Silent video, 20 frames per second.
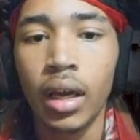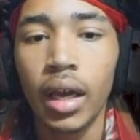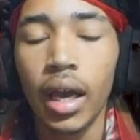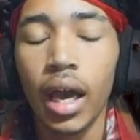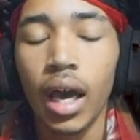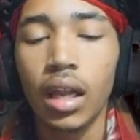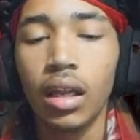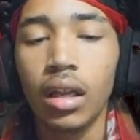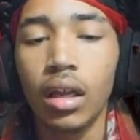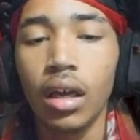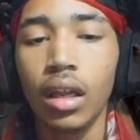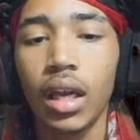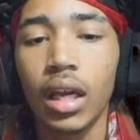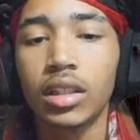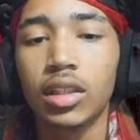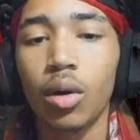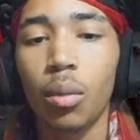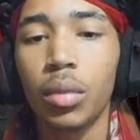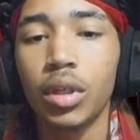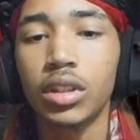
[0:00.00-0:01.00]
It looked like
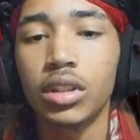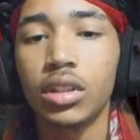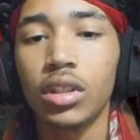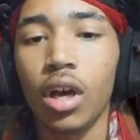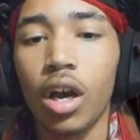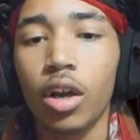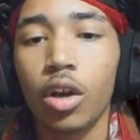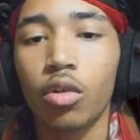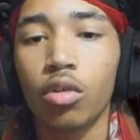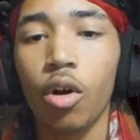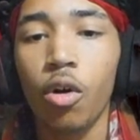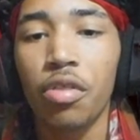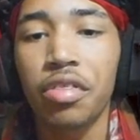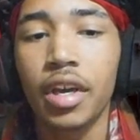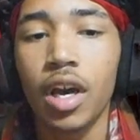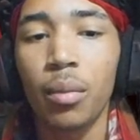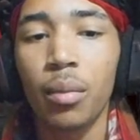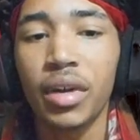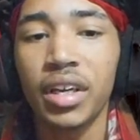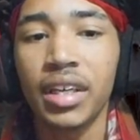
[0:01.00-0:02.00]
some bizarre growth
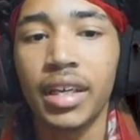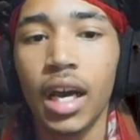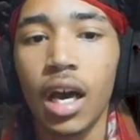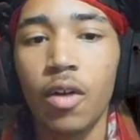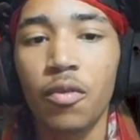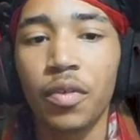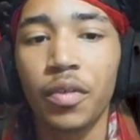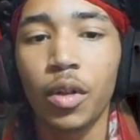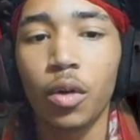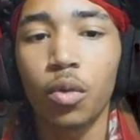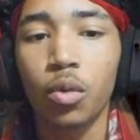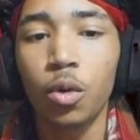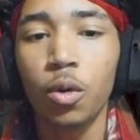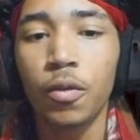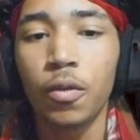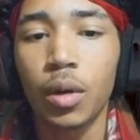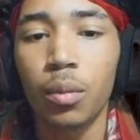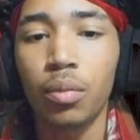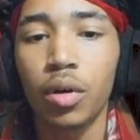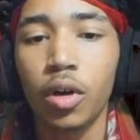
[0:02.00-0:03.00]
coming down from the
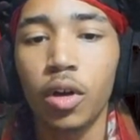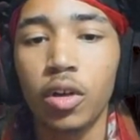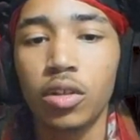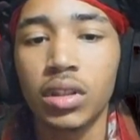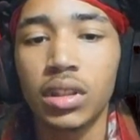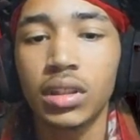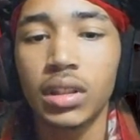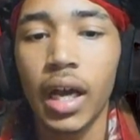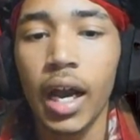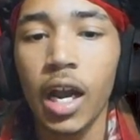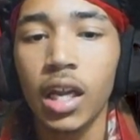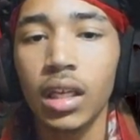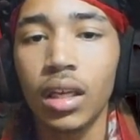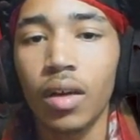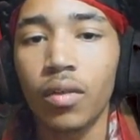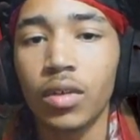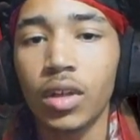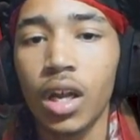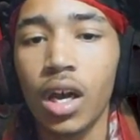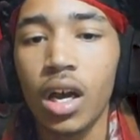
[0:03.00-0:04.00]
roof, composed
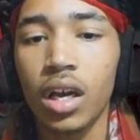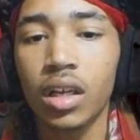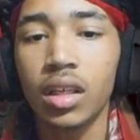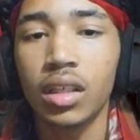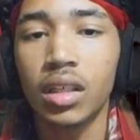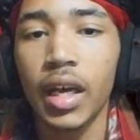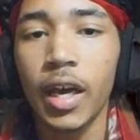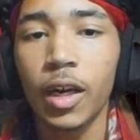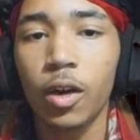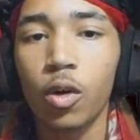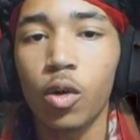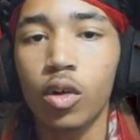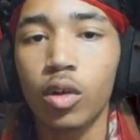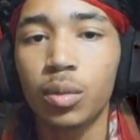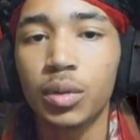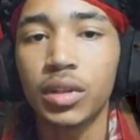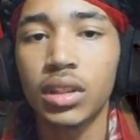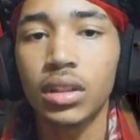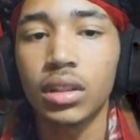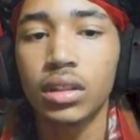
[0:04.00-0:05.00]
entirely of long dead
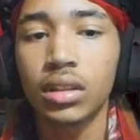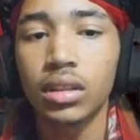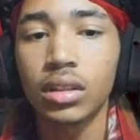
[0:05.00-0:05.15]
corpses.